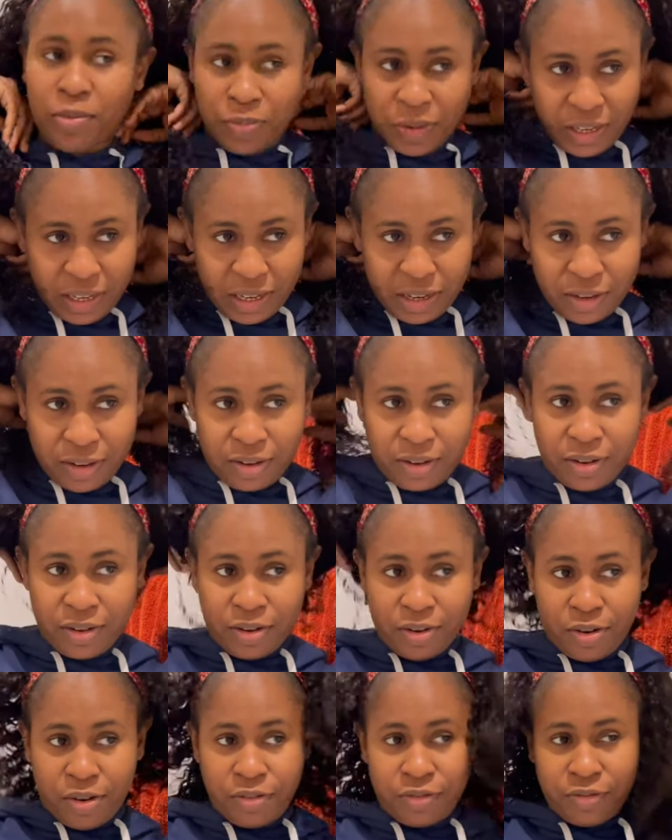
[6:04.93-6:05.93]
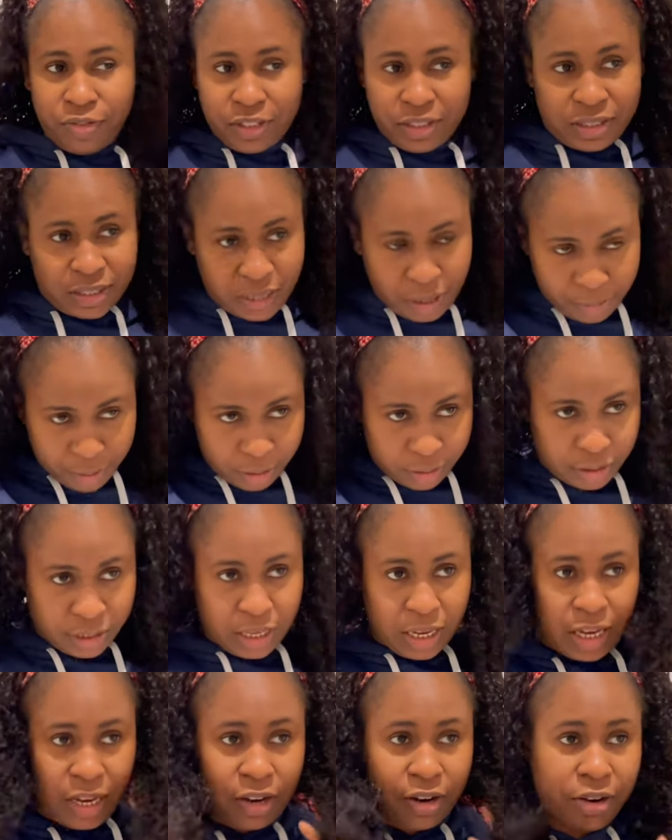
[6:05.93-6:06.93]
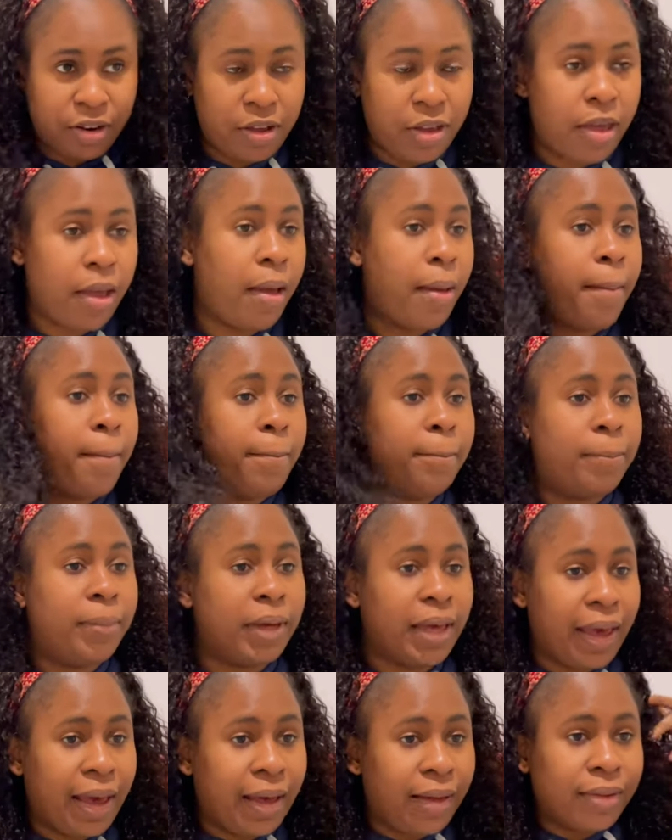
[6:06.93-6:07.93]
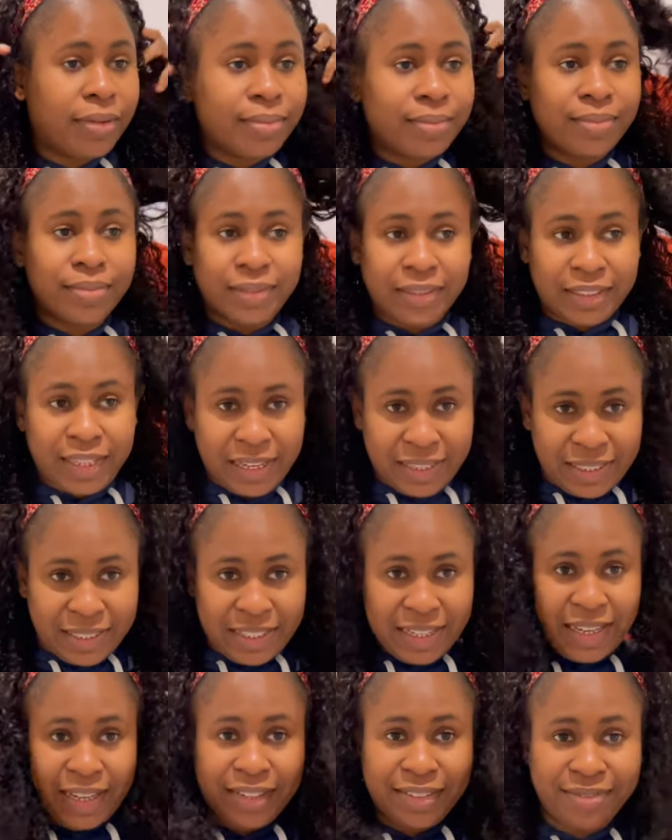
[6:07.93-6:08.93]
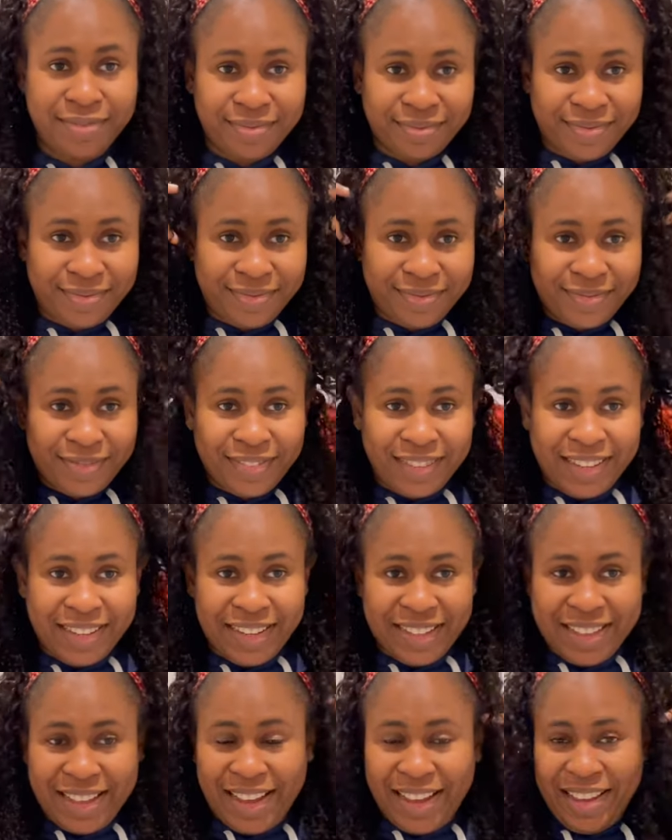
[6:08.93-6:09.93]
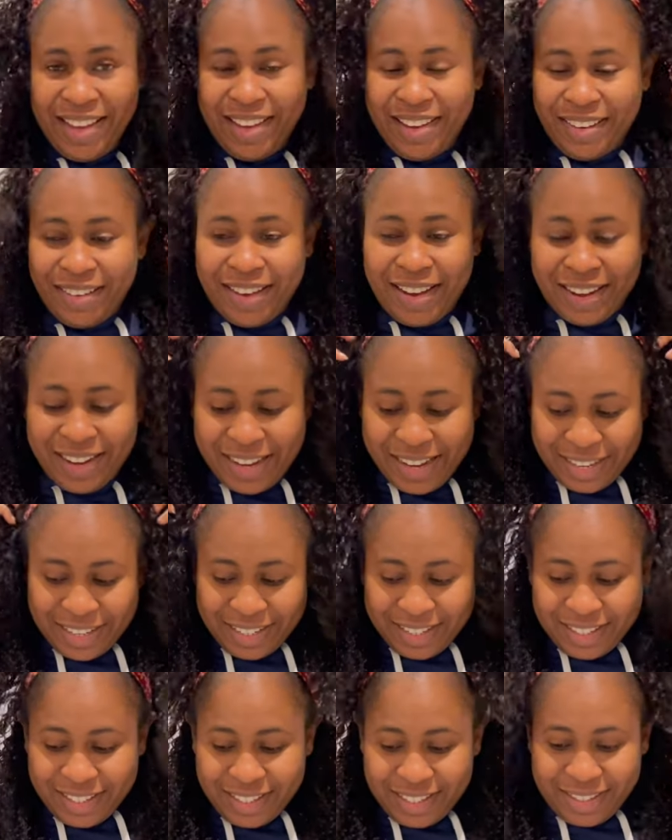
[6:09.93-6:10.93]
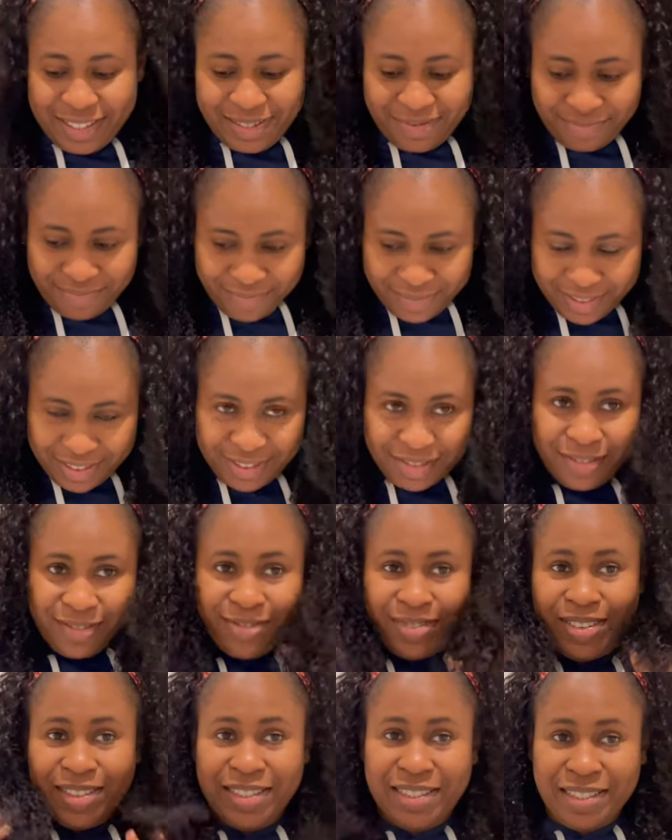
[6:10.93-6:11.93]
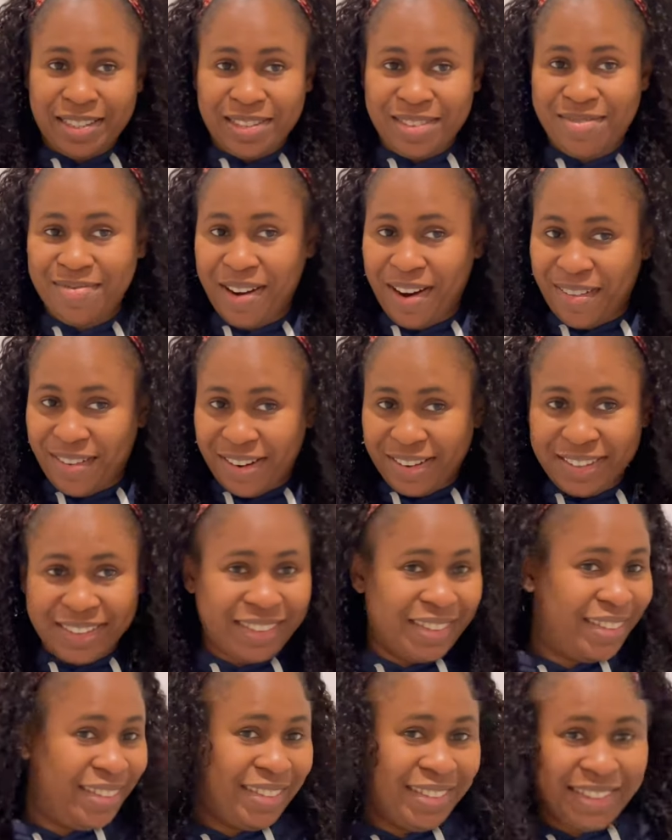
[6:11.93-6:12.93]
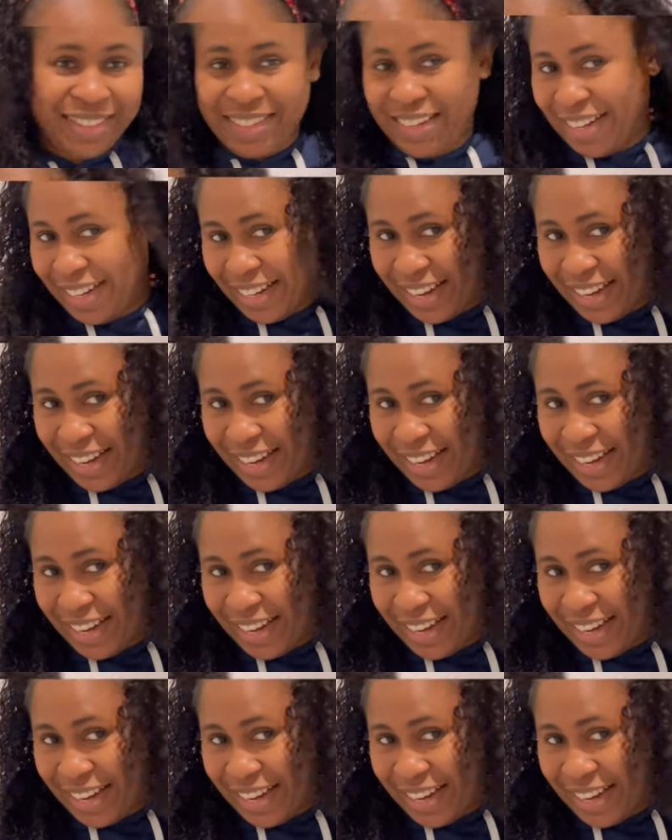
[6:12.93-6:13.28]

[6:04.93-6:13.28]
be convinced about the hair. But yeah, that's it. Thank you guys for listening to my rant. See you